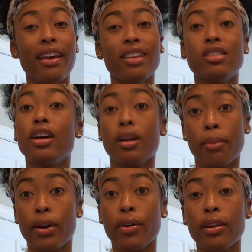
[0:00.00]
it's gonna
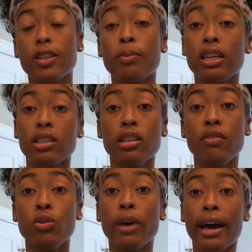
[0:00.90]
burn, especially if
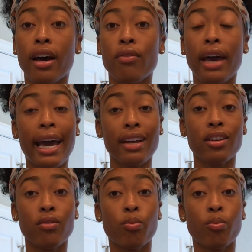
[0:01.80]
you have active